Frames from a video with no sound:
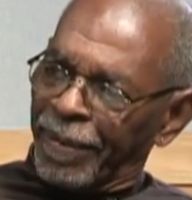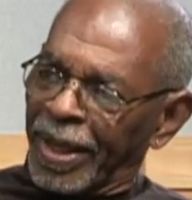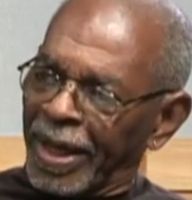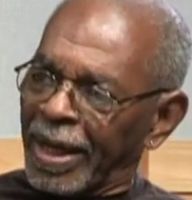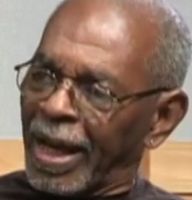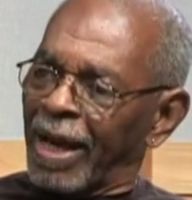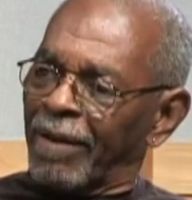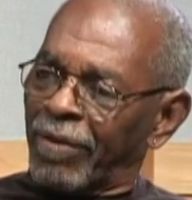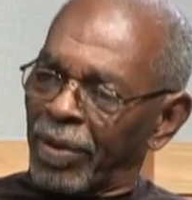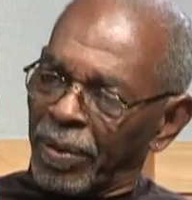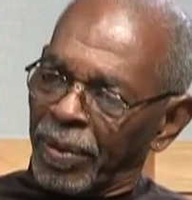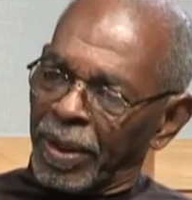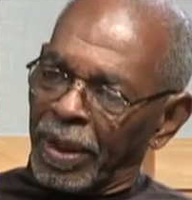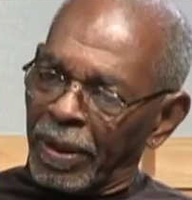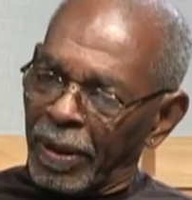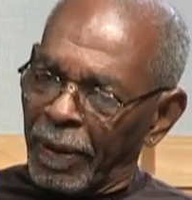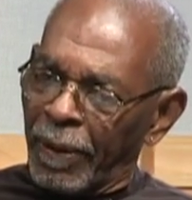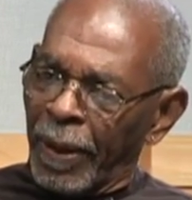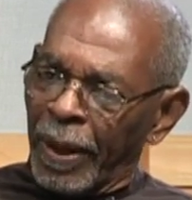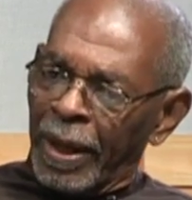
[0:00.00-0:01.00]
didn't have a
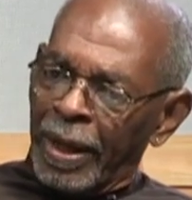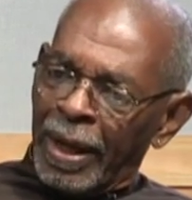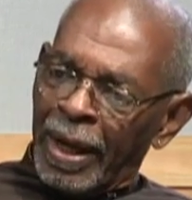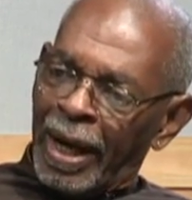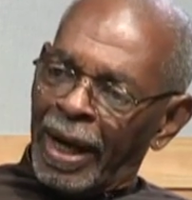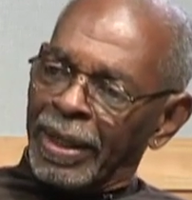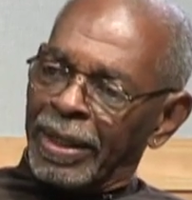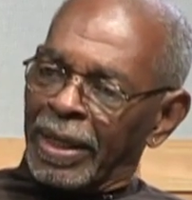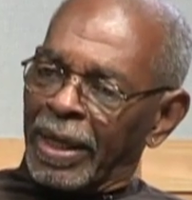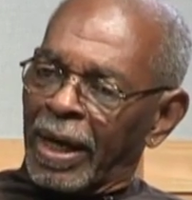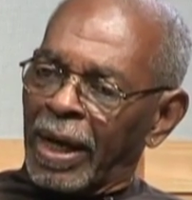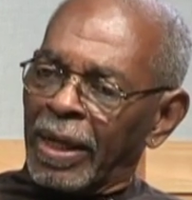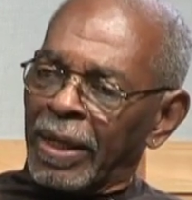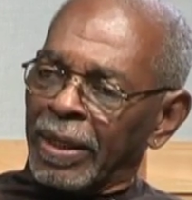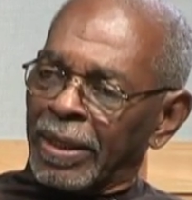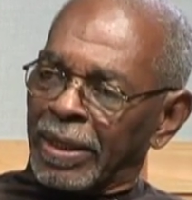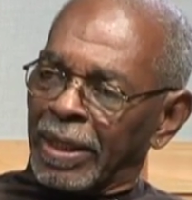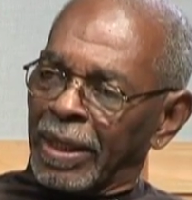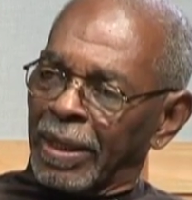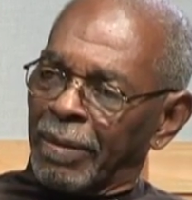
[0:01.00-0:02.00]
real
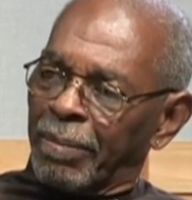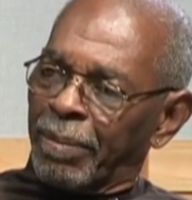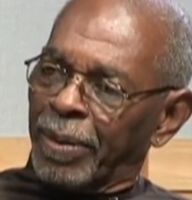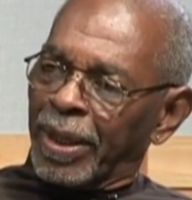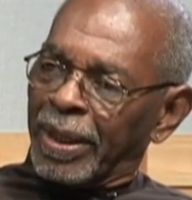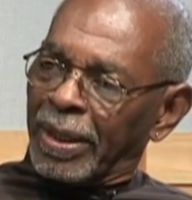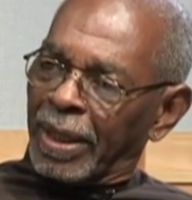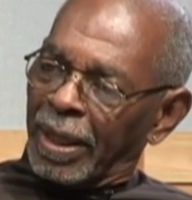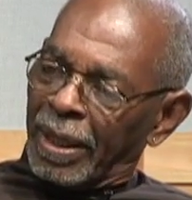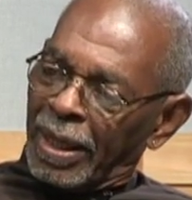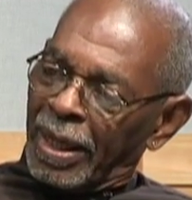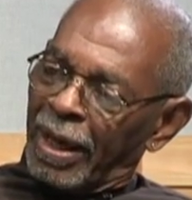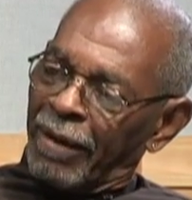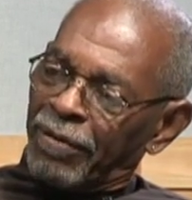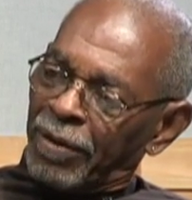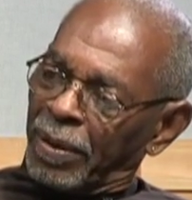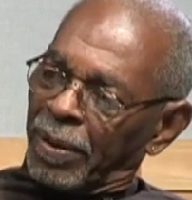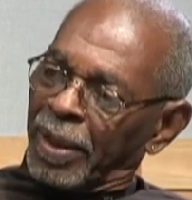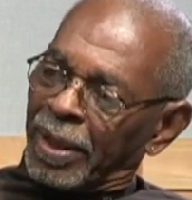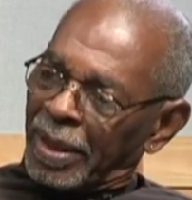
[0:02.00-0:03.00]
ideology, but
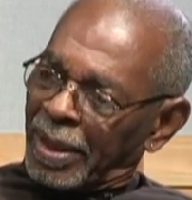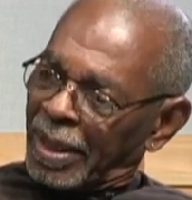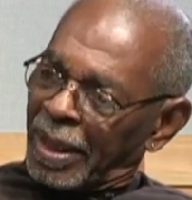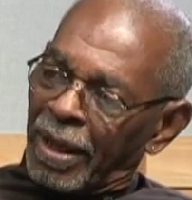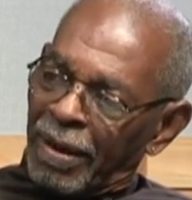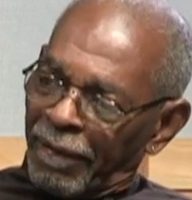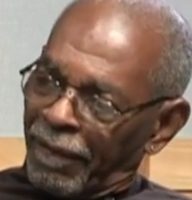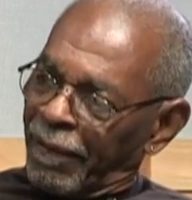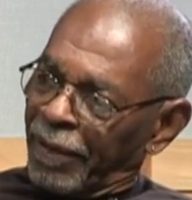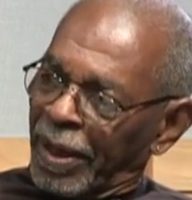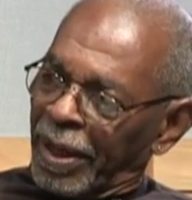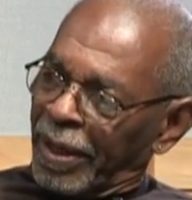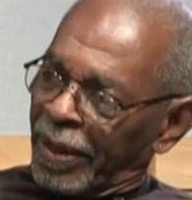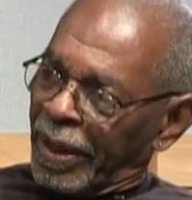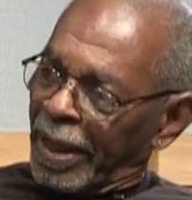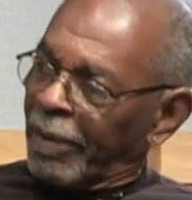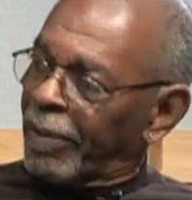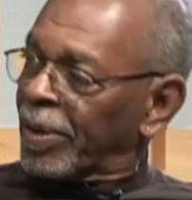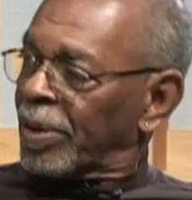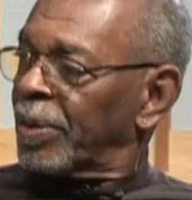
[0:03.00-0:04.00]
left to itself,
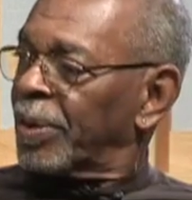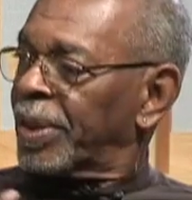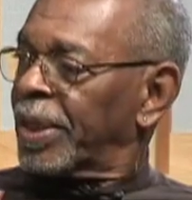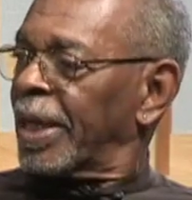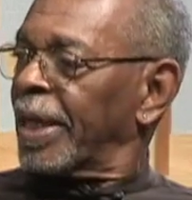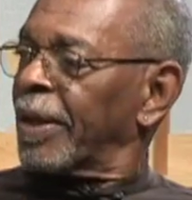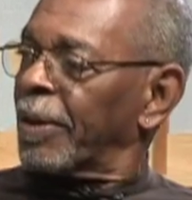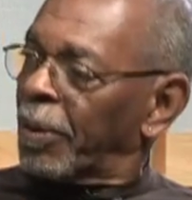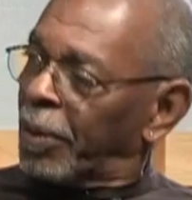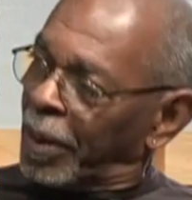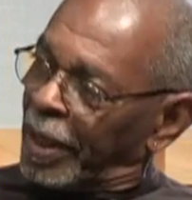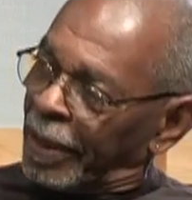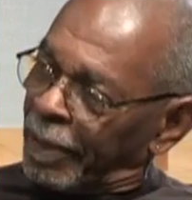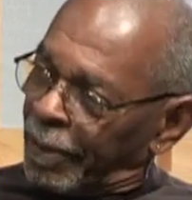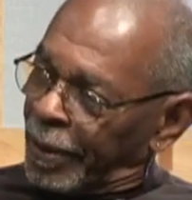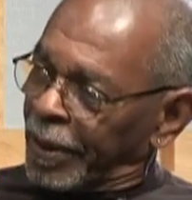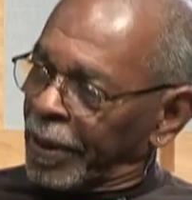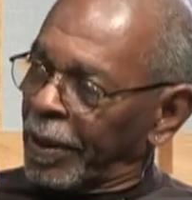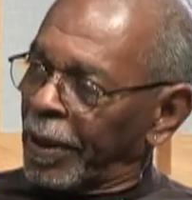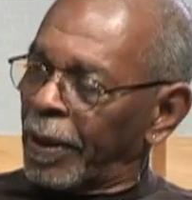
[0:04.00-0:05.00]
there was no telling where it
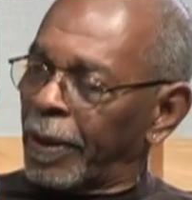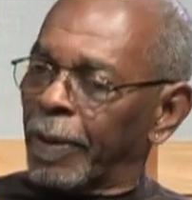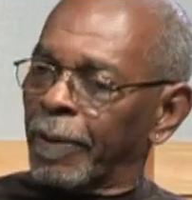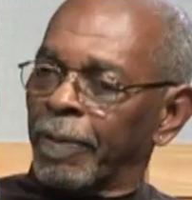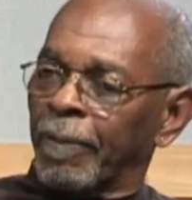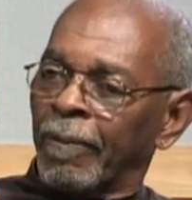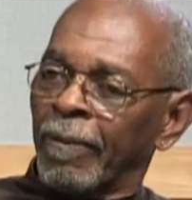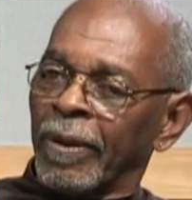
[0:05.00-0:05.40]
would go.